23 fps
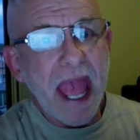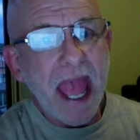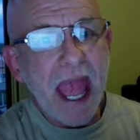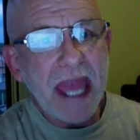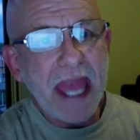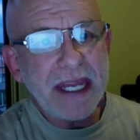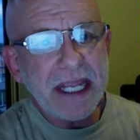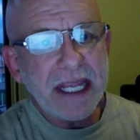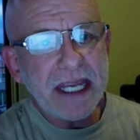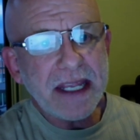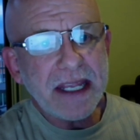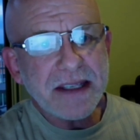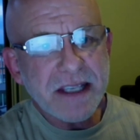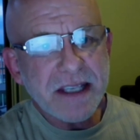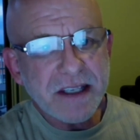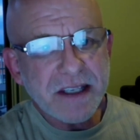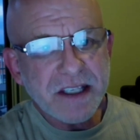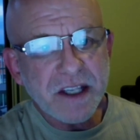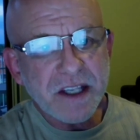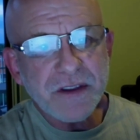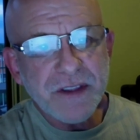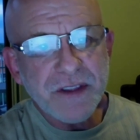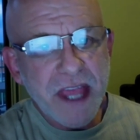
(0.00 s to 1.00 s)
And it is a
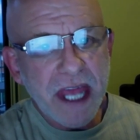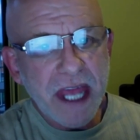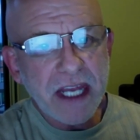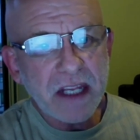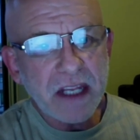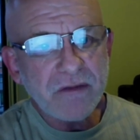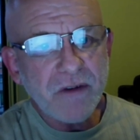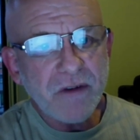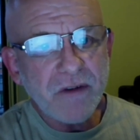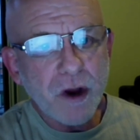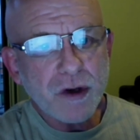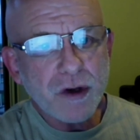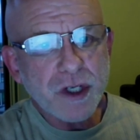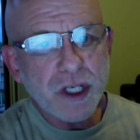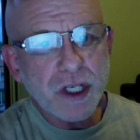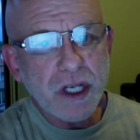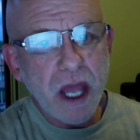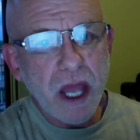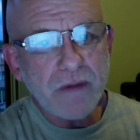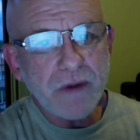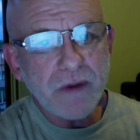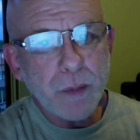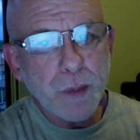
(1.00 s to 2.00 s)
synthetic
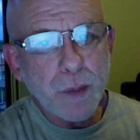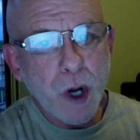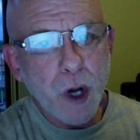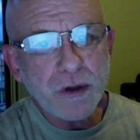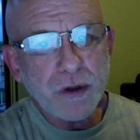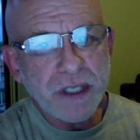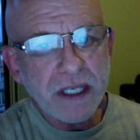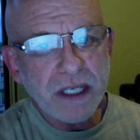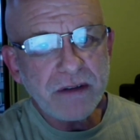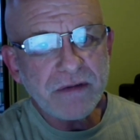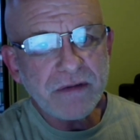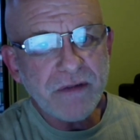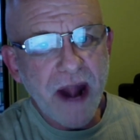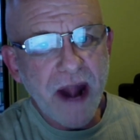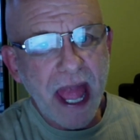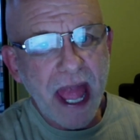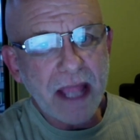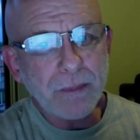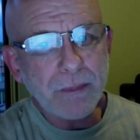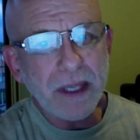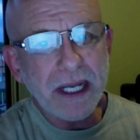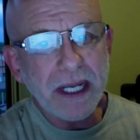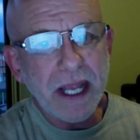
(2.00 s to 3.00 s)
version of a protein
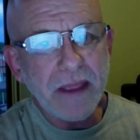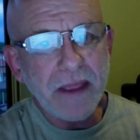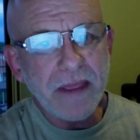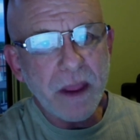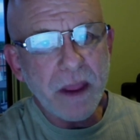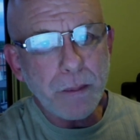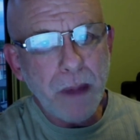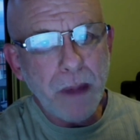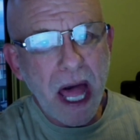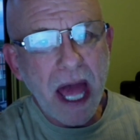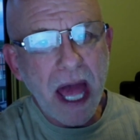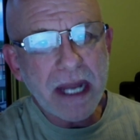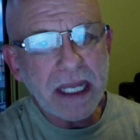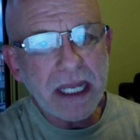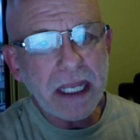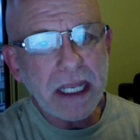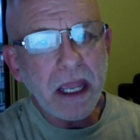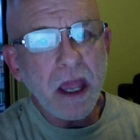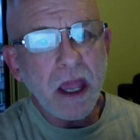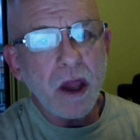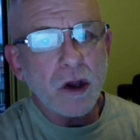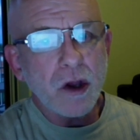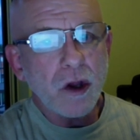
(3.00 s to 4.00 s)
fragment in the
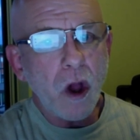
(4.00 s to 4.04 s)
body